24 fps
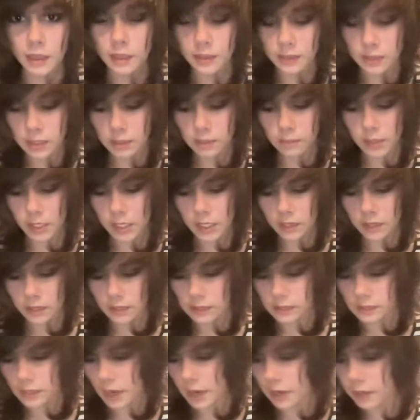to me,
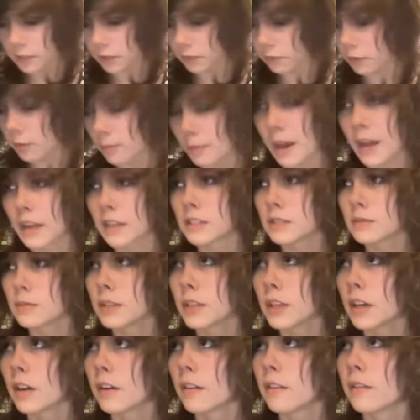this kind of reminds me
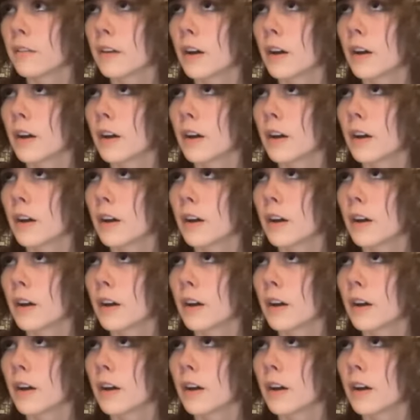of